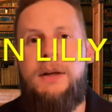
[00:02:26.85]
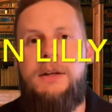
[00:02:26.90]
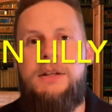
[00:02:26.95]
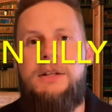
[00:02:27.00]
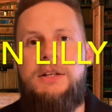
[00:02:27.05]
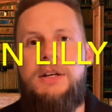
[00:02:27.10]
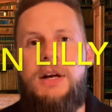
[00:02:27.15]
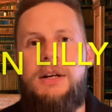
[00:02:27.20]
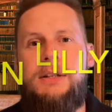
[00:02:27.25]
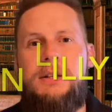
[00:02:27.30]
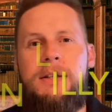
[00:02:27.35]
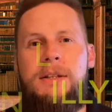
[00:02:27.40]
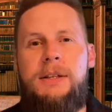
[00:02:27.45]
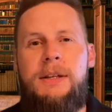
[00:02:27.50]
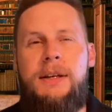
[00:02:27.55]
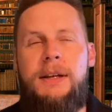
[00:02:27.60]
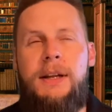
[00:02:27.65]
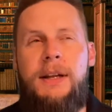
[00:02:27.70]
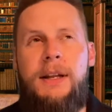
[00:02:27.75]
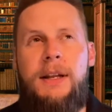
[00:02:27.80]

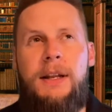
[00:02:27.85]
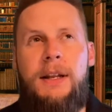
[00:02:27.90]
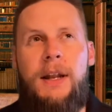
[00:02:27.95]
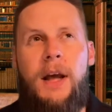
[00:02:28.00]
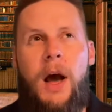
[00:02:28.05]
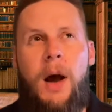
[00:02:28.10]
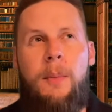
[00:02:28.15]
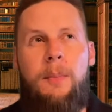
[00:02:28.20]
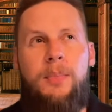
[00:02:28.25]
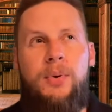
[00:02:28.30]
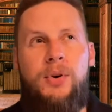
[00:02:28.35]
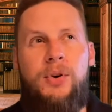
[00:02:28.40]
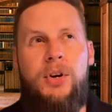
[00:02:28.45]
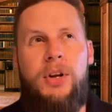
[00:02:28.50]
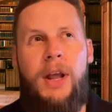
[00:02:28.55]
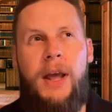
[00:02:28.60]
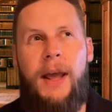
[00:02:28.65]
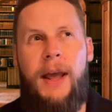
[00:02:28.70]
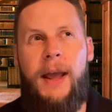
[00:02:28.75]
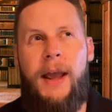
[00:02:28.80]
Justin
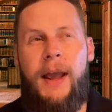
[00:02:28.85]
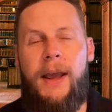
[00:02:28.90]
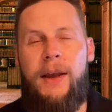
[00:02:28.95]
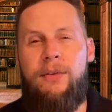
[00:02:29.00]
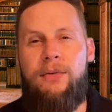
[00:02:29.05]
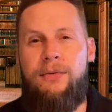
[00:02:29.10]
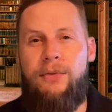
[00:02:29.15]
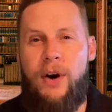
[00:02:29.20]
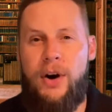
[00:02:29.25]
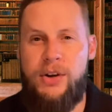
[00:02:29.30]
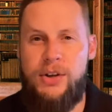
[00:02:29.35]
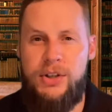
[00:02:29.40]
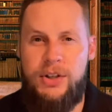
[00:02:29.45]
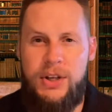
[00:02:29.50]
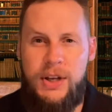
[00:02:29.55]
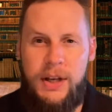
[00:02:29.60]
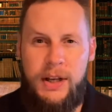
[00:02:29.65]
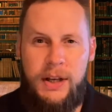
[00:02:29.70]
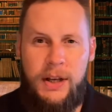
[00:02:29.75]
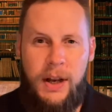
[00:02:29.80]
put a
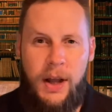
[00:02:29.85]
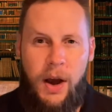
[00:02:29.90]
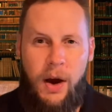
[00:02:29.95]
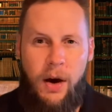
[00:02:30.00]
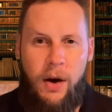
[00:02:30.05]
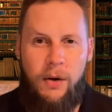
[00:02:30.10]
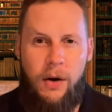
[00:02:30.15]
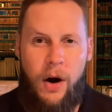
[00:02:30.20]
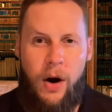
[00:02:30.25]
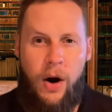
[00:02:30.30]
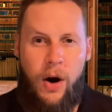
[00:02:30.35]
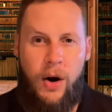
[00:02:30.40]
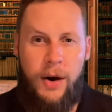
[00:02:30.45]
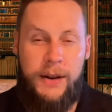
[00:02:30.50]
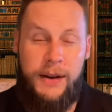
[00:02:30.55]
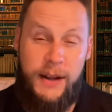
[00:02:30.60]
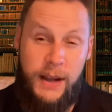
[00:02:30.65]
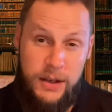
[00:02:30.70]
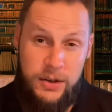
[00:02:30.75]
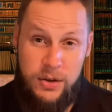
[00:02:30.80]
function on
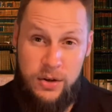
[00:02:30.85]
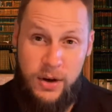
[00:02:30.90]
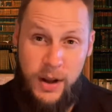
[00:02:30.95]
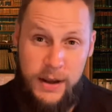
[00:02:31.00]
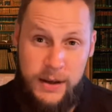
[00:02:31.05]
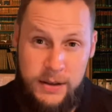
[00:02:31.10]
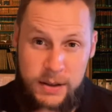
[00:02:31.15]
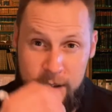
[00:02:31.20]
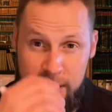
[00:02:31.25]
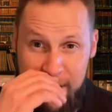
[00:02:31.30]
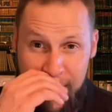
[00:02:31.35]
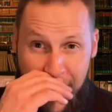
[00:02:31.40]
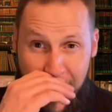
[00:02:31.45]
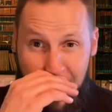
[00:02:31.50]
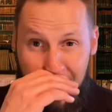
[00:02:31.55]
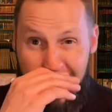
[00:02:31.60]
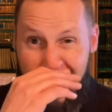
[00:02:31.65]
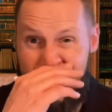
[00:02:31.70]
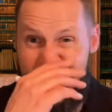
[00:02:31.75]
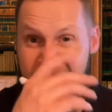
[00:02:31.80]
yesterday's
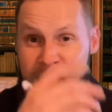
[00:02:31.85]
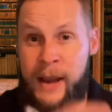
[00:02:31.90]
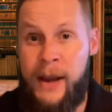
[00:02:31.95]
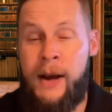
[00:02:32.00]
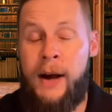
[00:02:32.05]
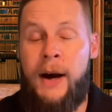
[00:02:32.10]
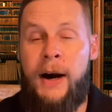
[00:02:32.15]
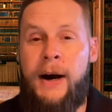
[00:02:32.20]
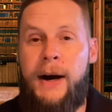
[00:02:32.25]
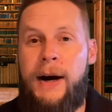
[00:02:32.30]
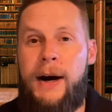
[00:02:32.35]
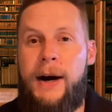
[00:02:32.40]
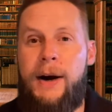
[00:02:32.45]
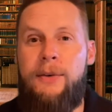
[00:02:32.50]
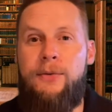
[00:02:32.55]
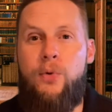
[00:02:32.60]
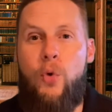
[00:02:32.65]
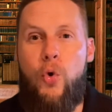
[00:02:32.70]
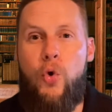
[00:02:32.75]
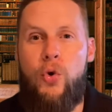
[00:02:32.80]
assignment
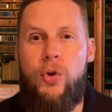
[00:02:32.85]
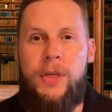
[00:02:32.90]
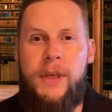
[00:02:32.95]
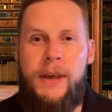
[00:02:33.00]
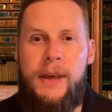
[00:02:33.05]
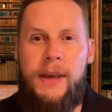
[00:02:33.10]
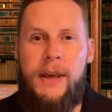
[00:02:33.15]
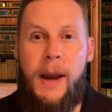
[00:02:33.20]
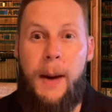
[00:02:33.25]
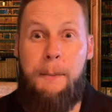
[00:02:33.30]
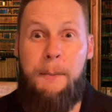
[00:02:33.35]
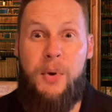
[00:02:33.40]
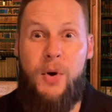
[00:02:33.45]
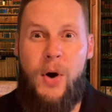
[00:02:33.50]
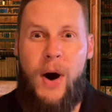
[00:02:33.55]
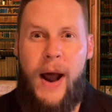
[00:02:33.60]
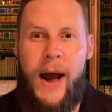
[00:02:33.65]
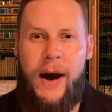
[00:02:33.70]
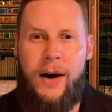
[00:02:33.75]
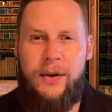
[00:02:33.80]
for the
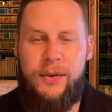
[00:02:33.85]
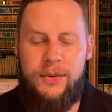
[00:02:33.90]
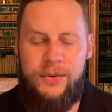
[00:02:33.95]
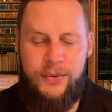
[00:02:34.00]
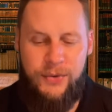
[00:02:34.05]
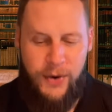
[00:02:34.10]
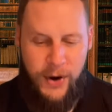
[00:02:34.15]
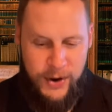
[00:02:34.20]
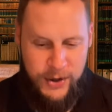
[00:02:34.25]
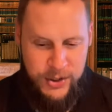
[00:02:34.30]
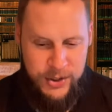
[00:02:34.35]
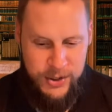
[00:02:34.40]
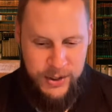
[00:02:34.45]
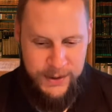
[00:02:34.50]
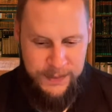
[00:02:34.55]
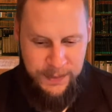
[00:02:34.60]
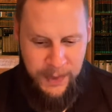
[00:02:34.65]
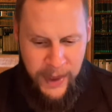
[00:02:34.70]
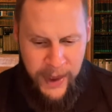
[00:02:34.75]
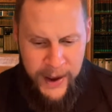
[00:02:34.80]
brown
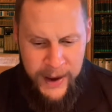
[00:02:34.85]
function.